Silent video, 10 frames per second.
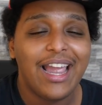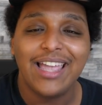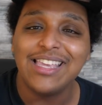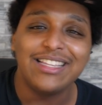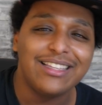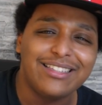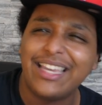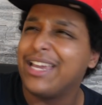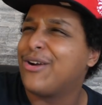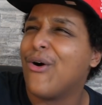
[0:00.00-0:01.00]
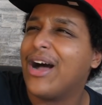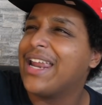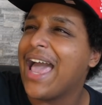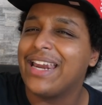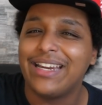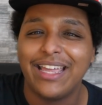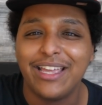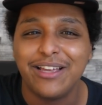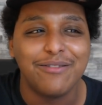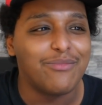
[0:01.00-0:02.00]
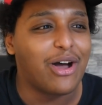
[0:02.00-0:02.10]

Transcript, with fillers: And then Daquan added him.